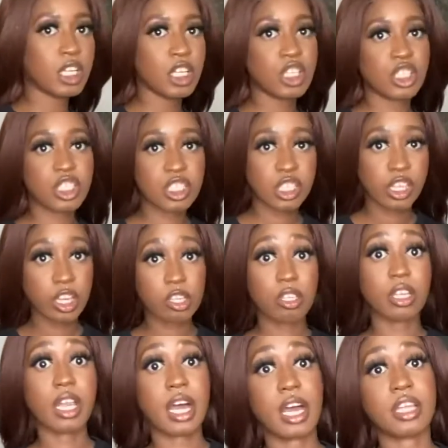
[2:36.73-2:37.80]
She's layered a
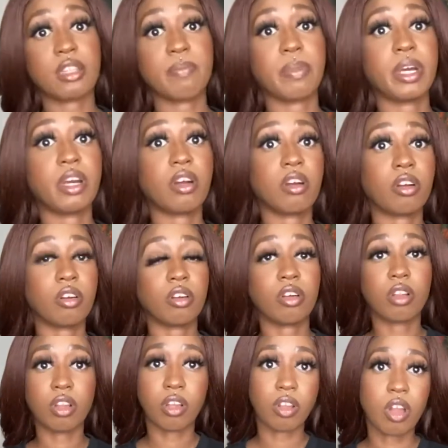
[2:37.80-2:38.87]
lot, but her
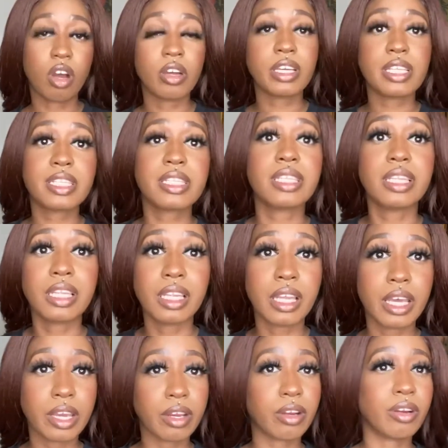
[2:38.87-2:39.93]
longest
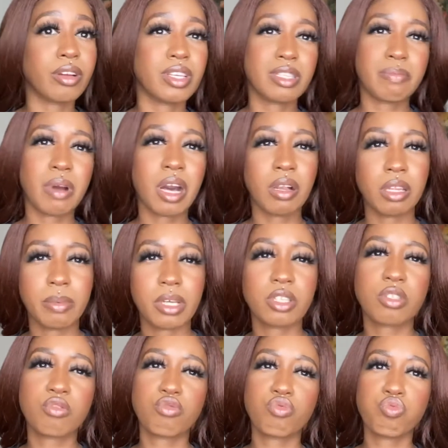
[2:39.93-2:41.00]
layer is probably about
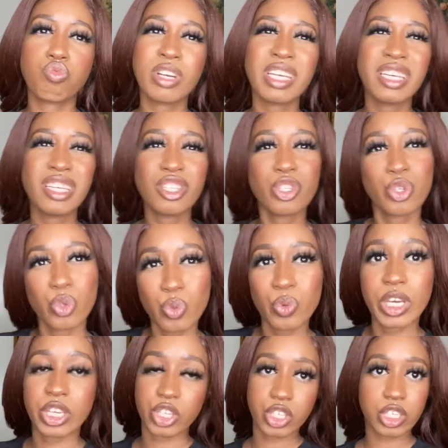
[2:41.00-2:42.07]
22
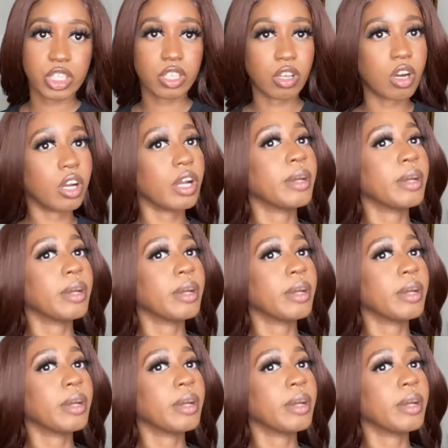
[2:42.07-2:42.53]
inches long.